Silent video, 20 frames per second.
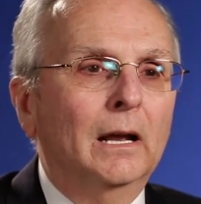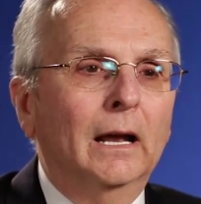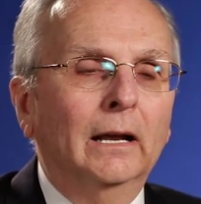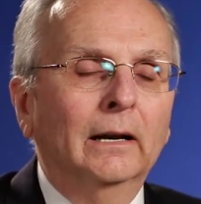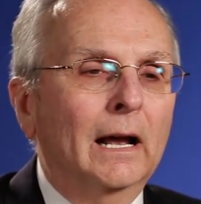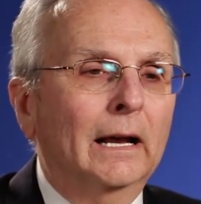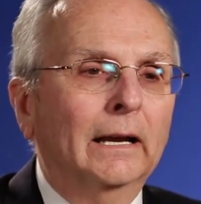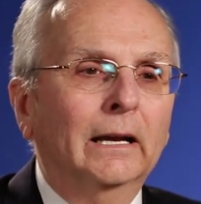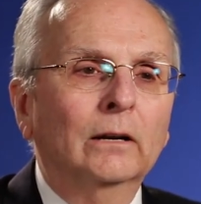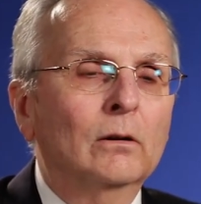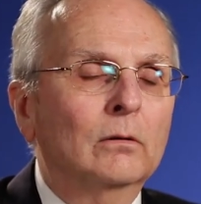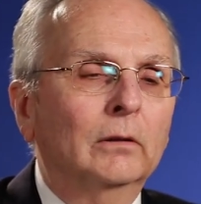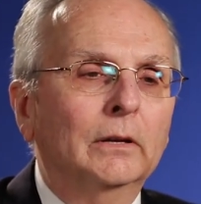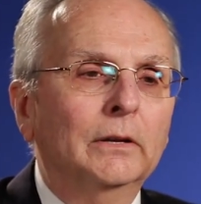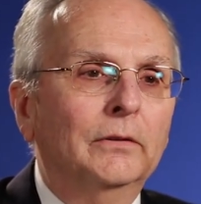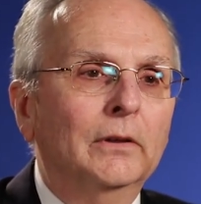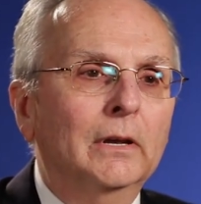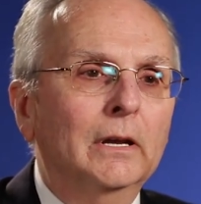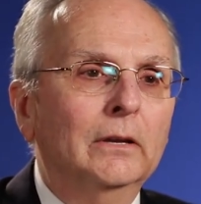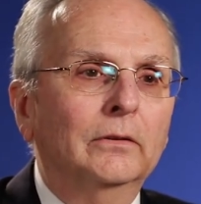And I can
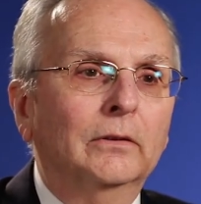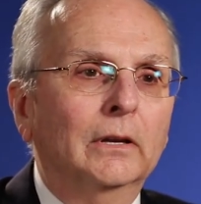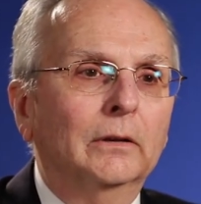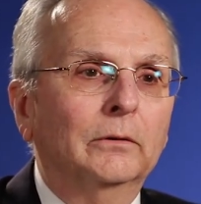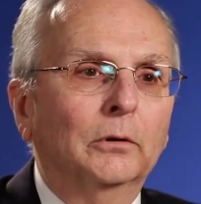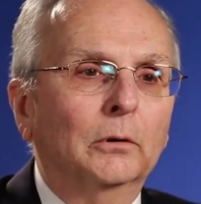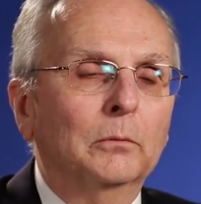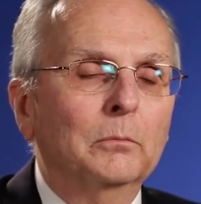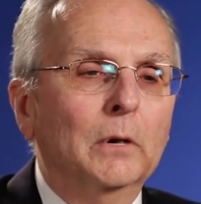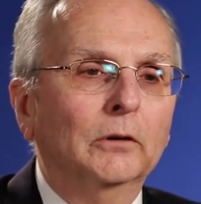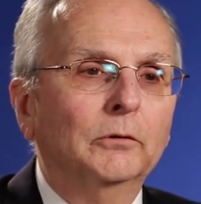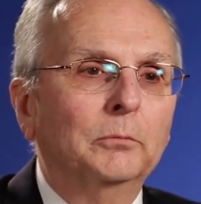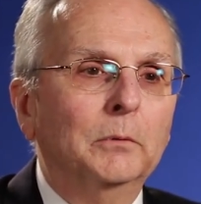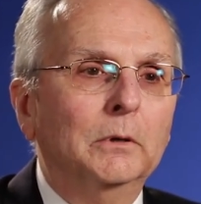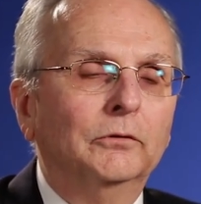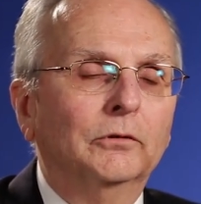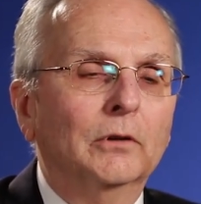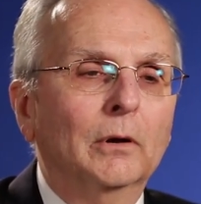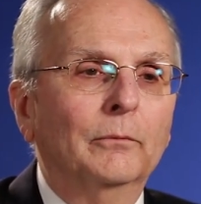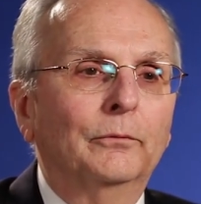only think that there must
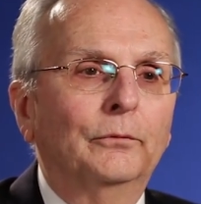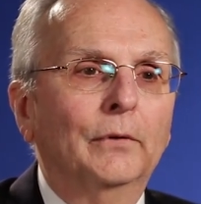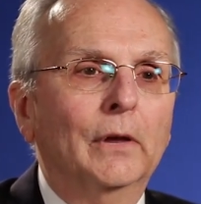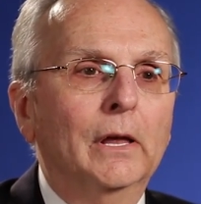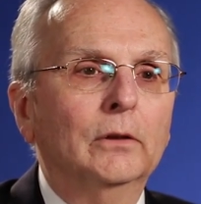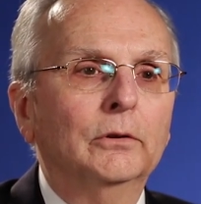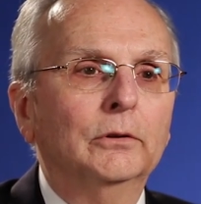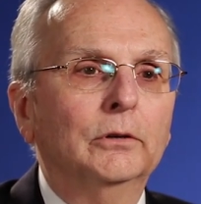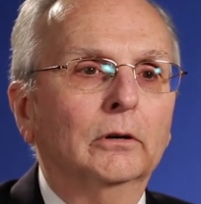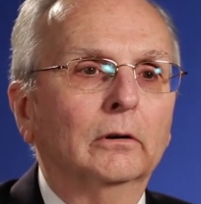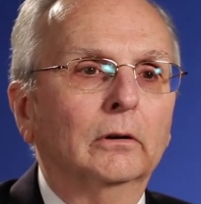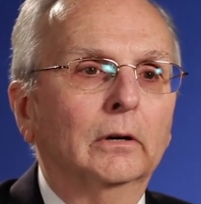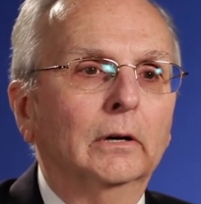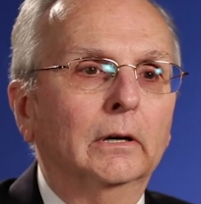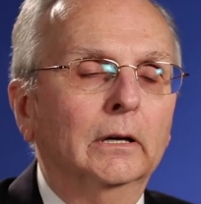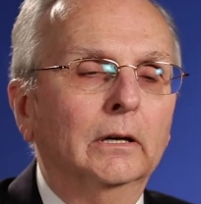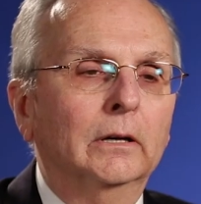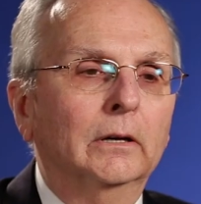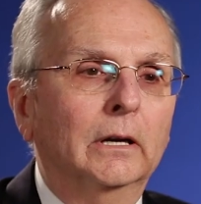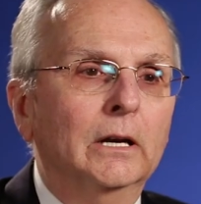be some failure
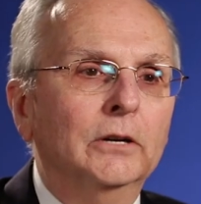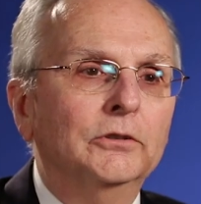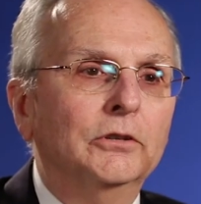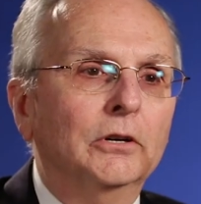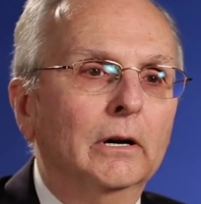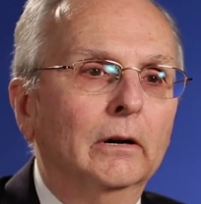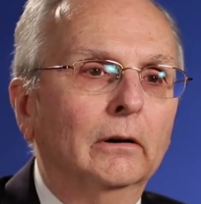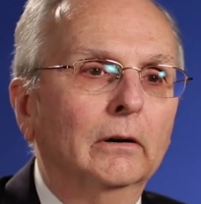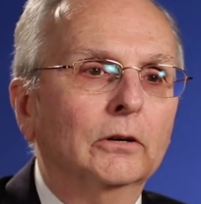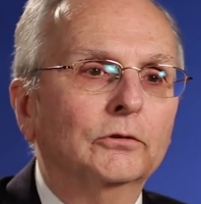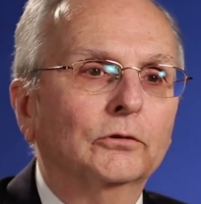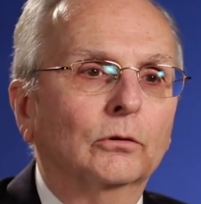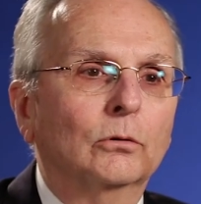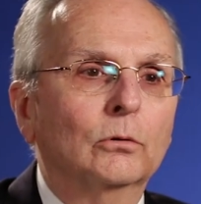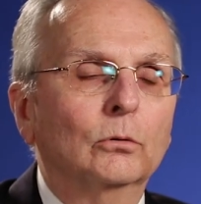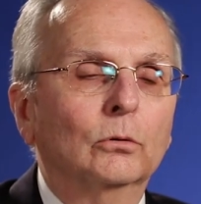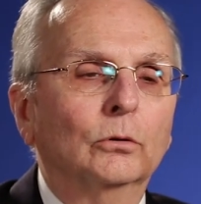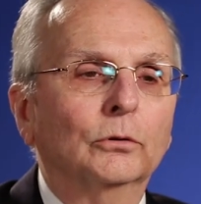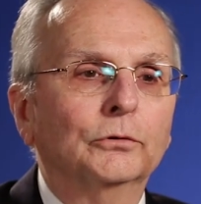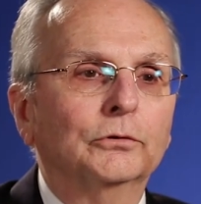in engineering
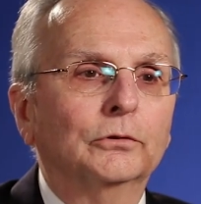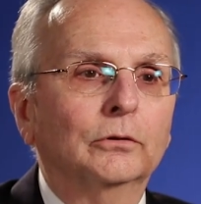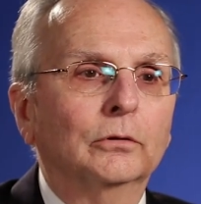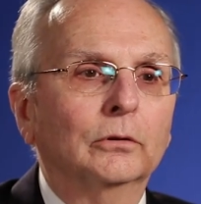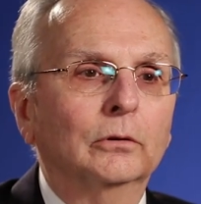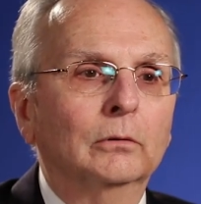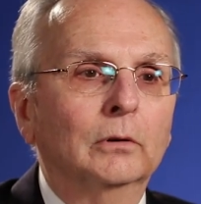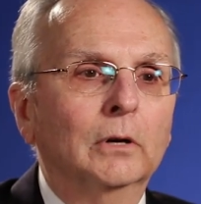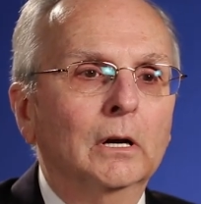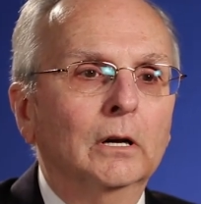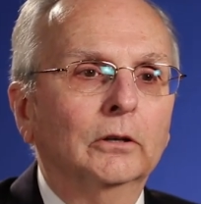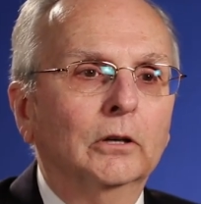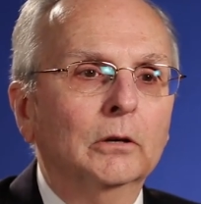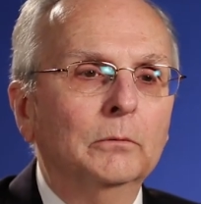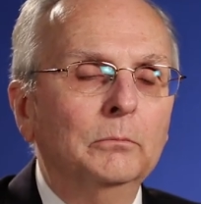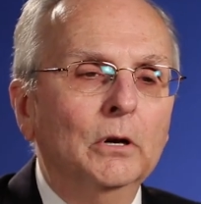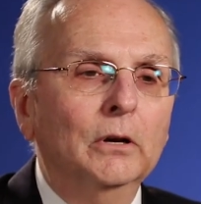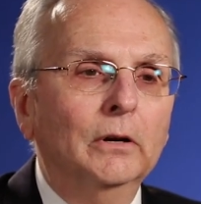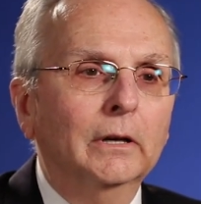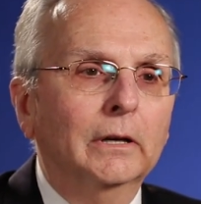schools to
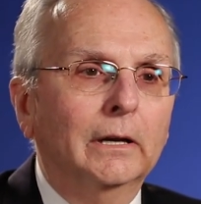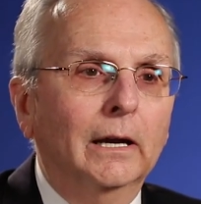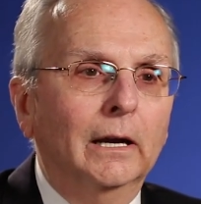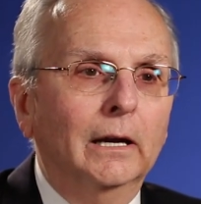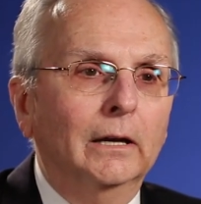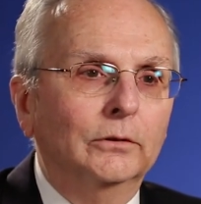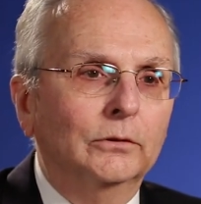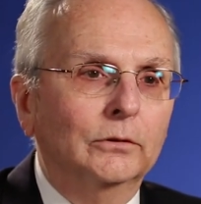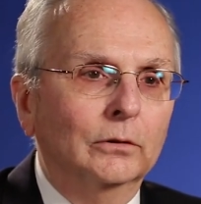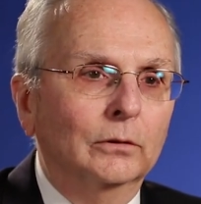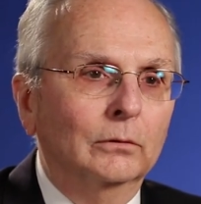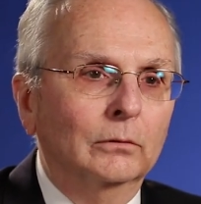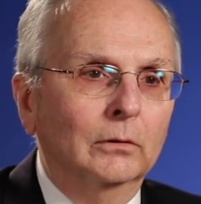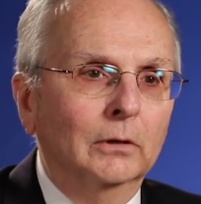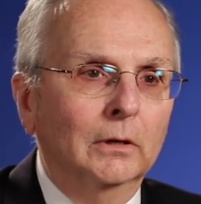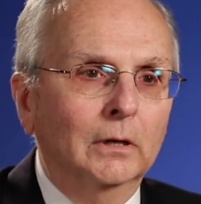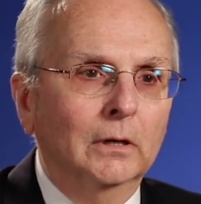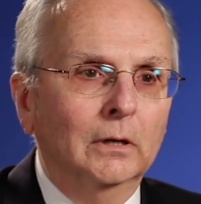communicate to